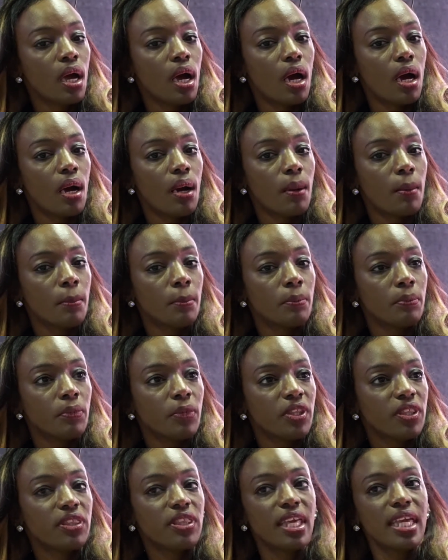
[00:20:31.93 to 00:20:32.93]
Um,
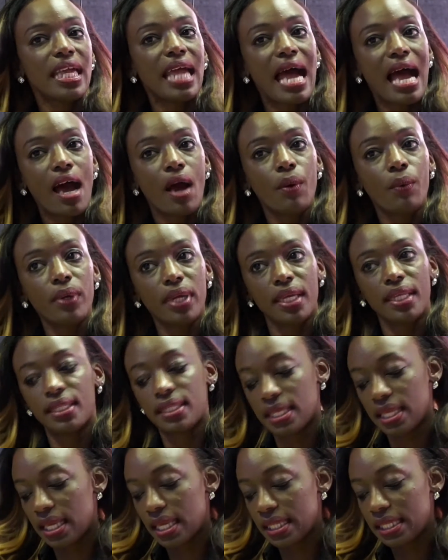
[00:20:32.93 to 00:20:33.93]
think how it,
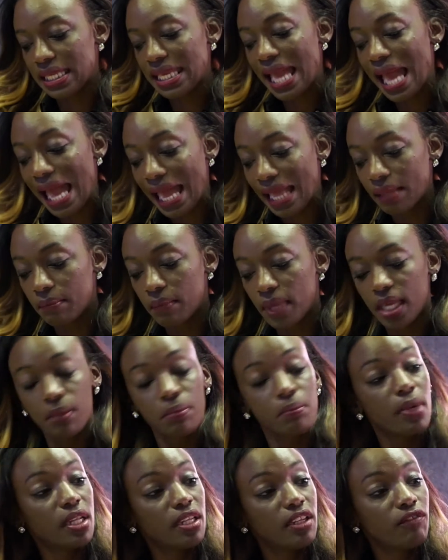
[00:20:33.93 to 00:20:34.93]
it can make
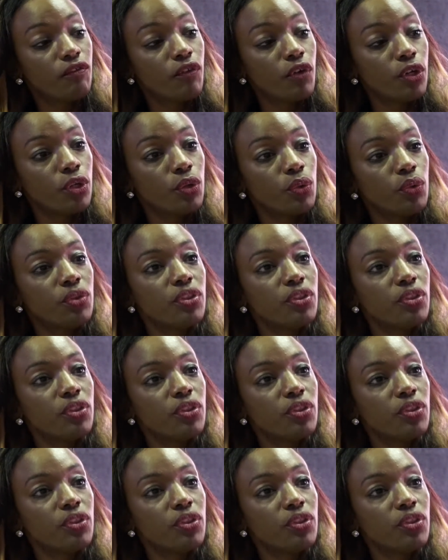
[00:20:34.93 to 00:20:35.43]
money for you.